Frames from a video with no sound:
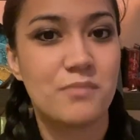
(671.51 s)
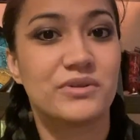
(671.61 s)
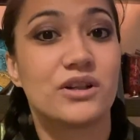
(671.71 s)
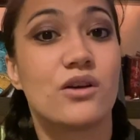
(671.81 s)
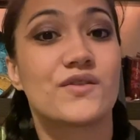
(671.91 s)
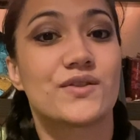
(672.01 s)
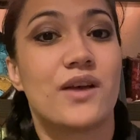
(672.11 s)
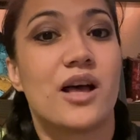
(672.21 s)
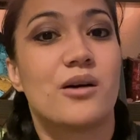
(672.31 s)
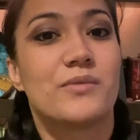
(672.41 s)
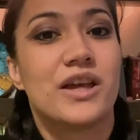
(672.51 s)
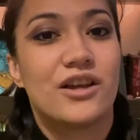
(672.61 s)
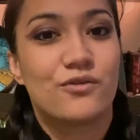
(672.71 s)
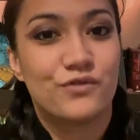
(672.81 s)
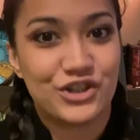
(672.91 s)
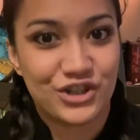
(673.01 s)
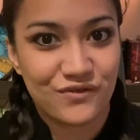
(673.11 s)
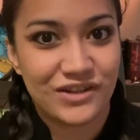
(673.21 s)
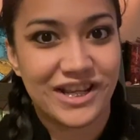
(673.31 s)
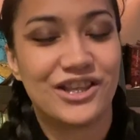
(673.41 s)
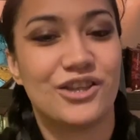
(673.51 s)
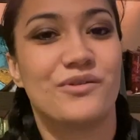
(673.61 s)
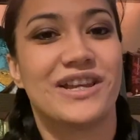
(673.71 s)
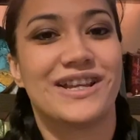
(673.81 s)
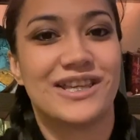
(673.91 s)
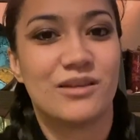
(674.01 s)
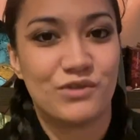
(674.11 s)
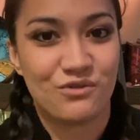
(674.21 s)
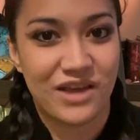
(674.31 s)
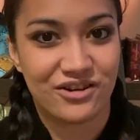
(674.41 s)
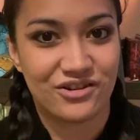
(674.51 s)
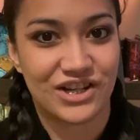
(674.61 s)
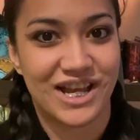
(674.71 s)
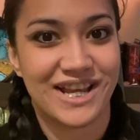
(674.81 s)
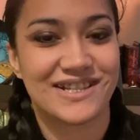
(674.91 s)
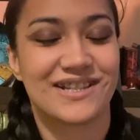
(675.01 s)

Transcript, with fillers: but also help rejuvenate you and keep you energized.